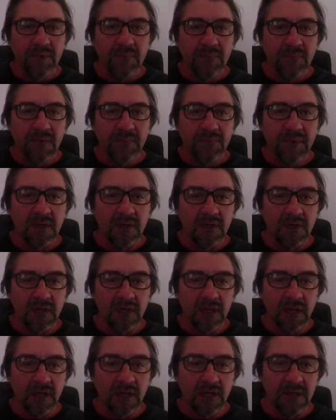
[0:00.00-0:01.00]
Oh, we got a little
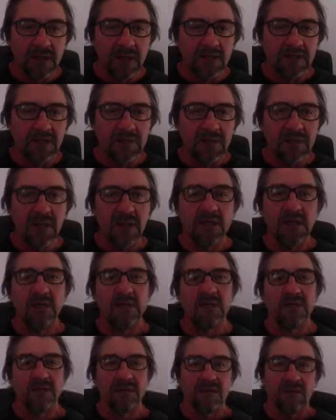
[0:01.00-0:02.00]
line in there. That's okay.
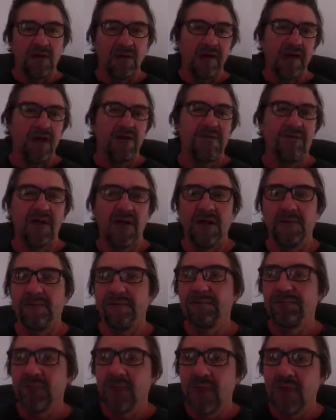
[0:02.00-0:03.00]
All right, fine.
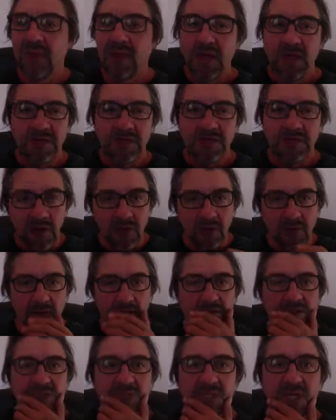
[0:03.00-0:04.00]
So
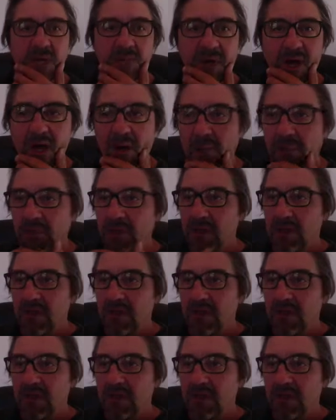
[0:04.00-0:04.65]
to sum up,